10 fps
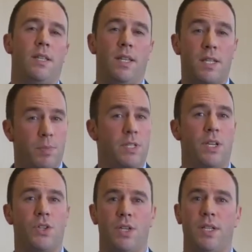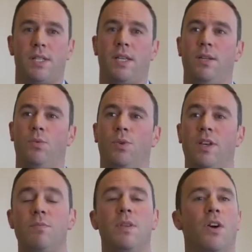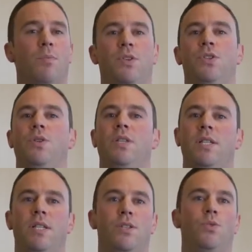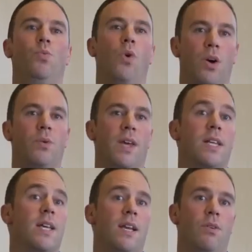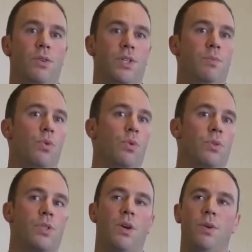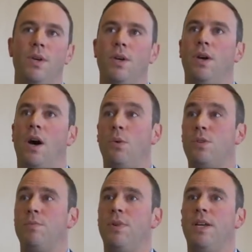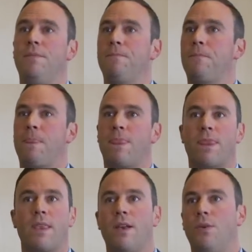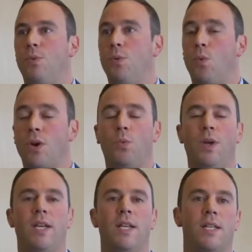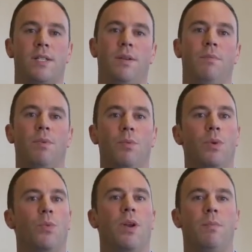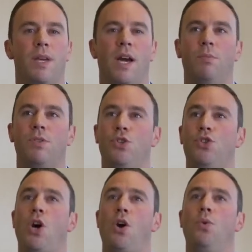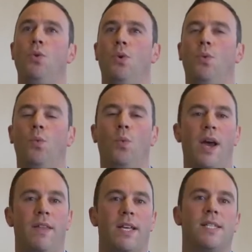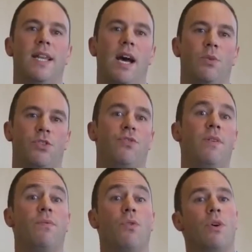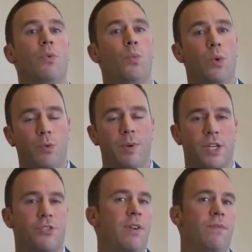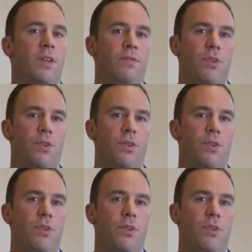to this position is that it will give me the opportunity to work with that technology more. So ultimately, we want a weakness, but we want to be able to show where that's now a strength, or it will be a strength in the